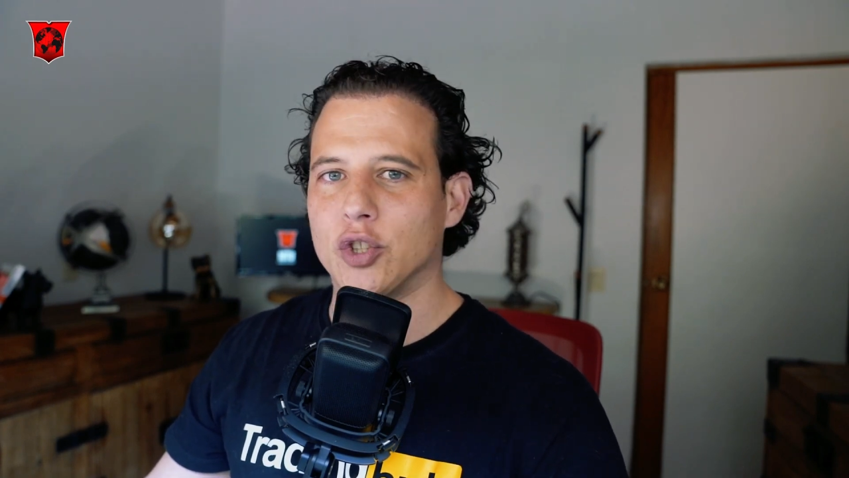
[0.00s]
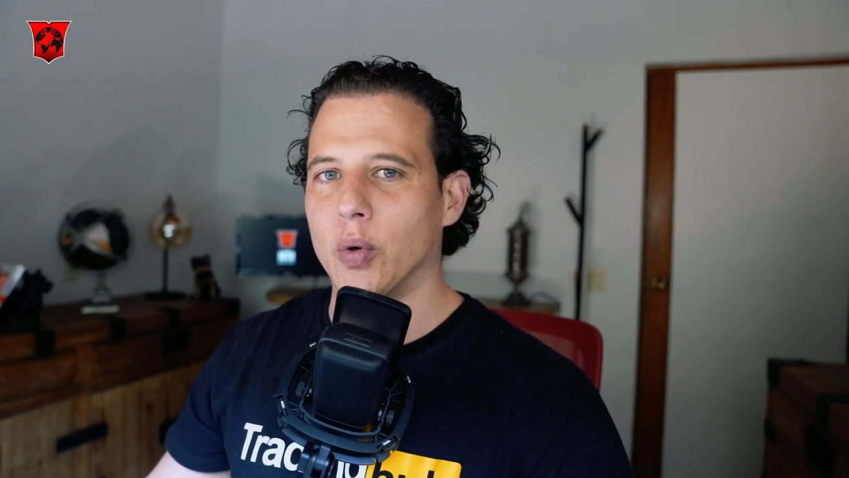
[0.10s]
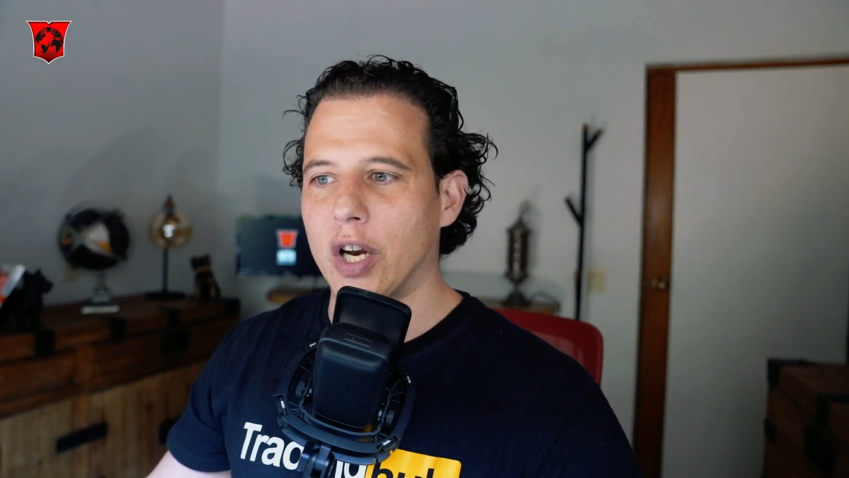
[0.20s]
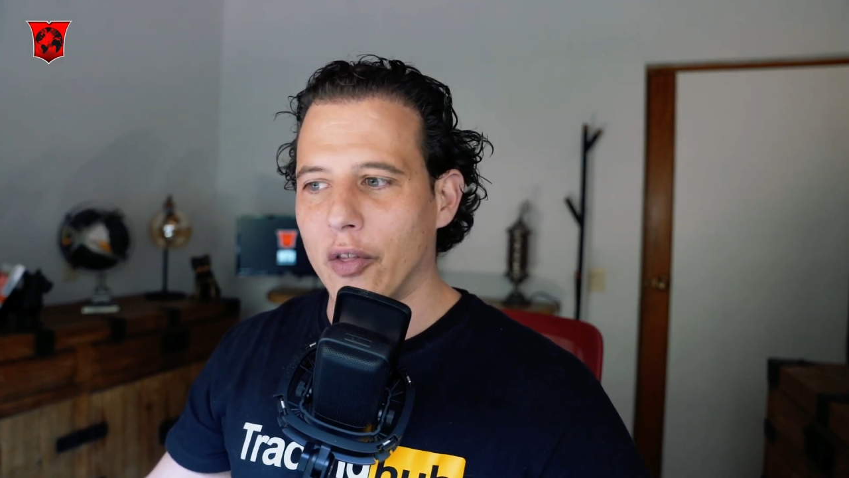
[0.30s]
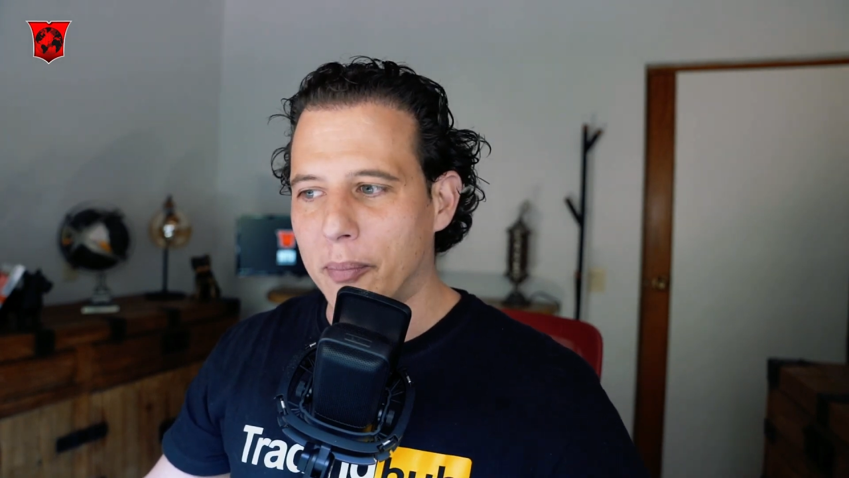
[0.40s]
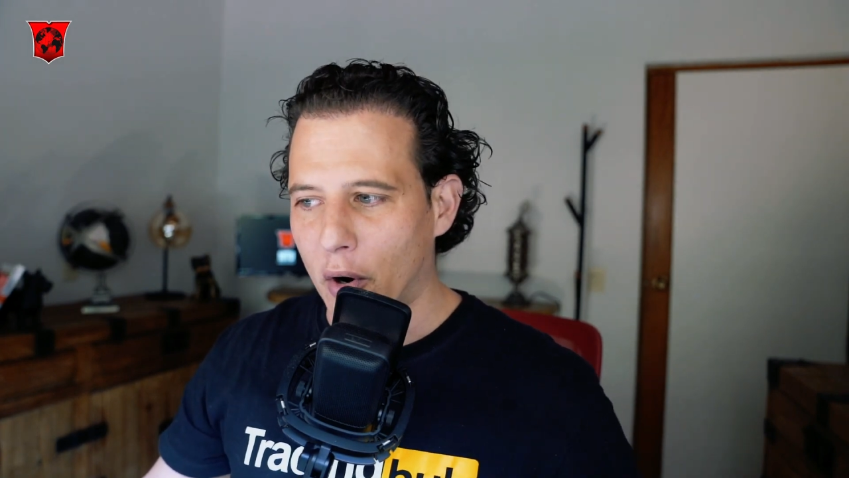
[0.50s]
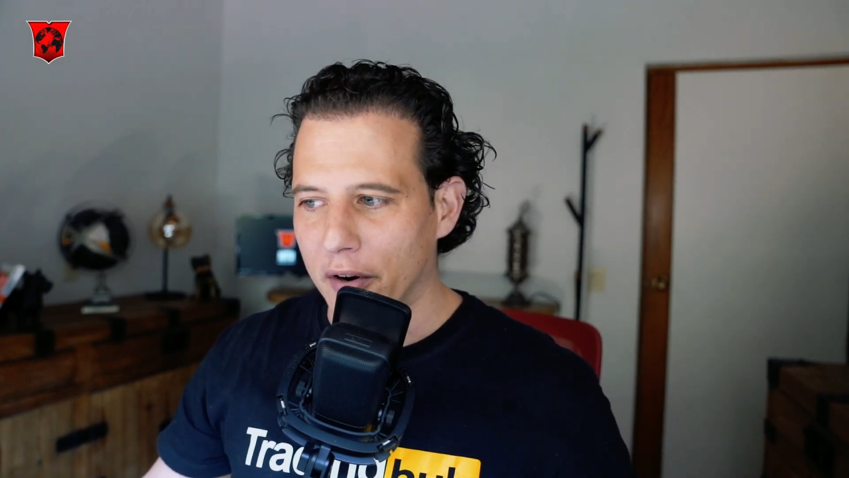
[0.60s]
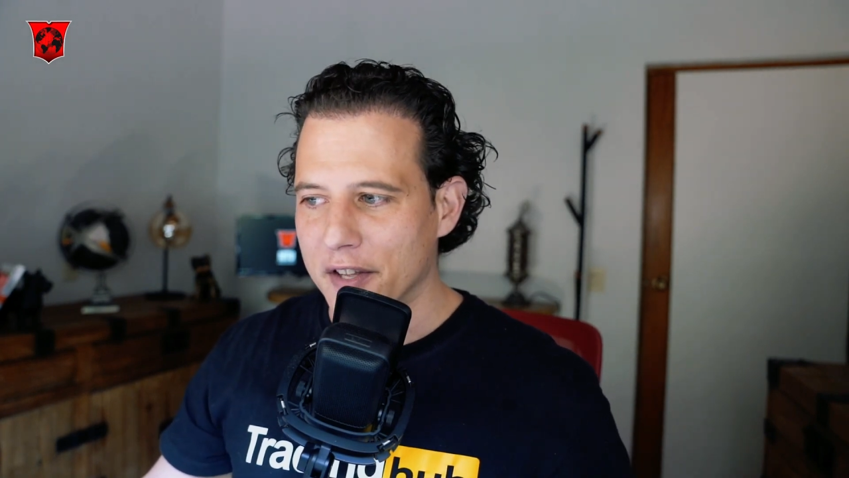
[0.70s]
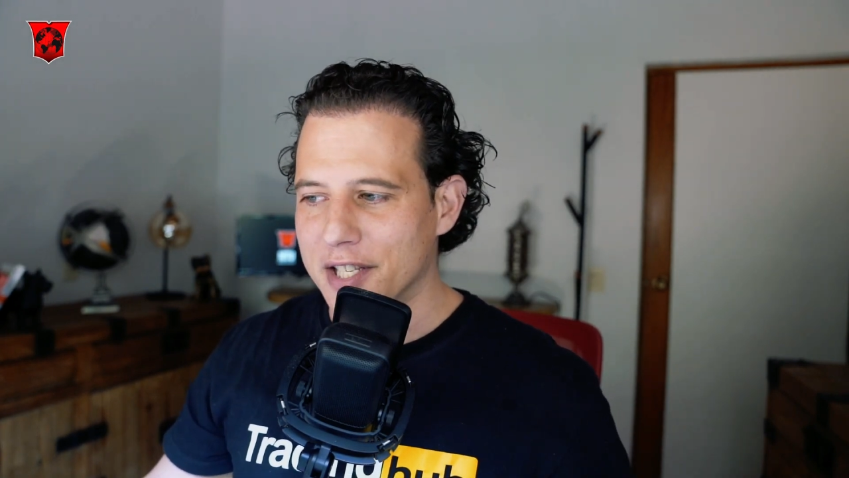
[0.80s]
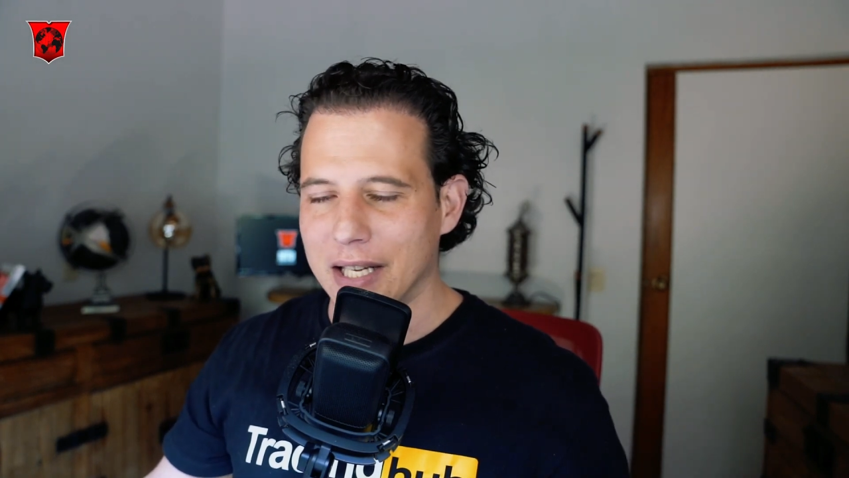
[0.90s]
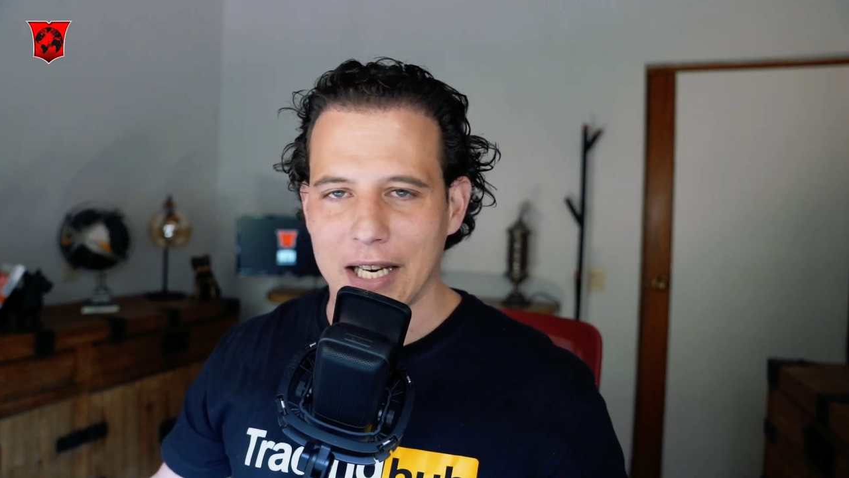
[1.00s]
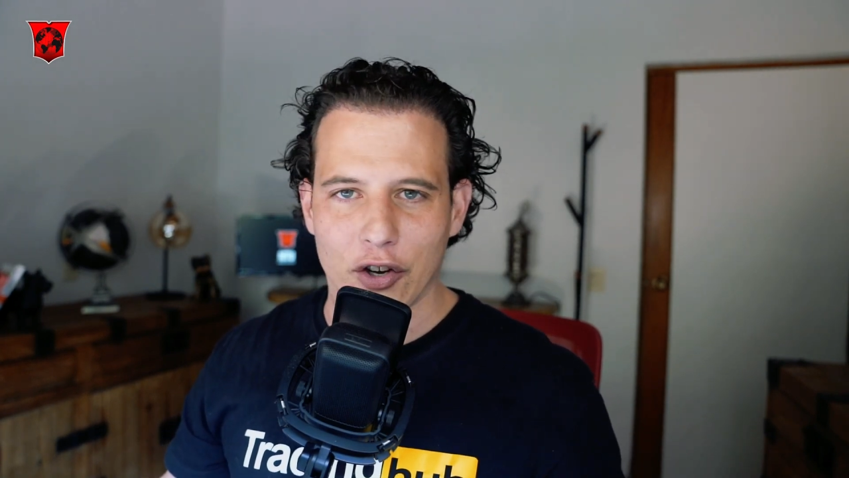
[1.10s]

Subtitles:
to another part of the city,